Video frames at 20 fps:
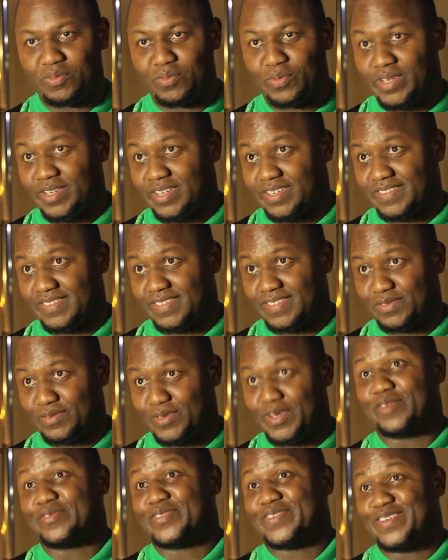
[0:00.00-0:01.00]
we
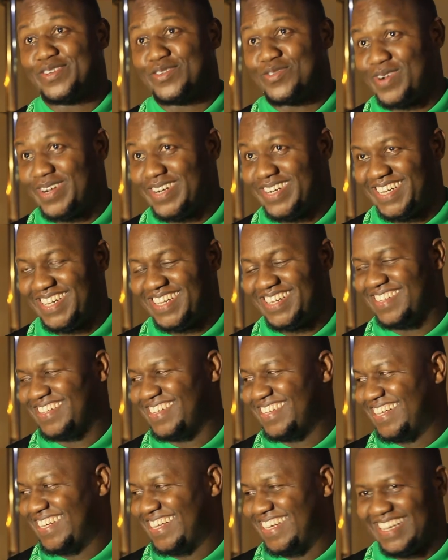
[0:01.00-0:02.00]
have seen Rwanda,
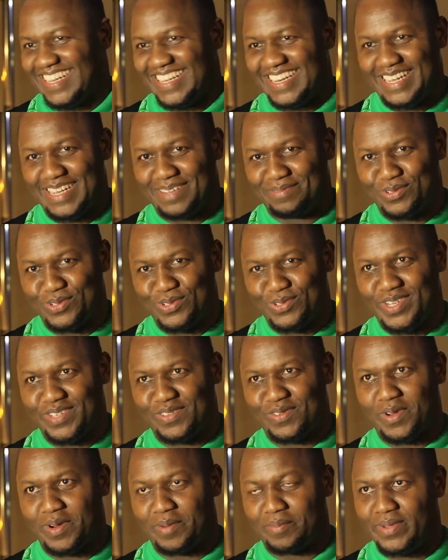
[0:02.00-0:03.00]
and I'm sure it's
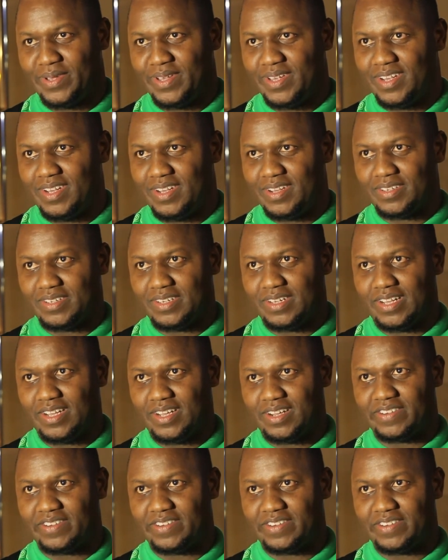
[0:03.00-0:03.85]
going to be a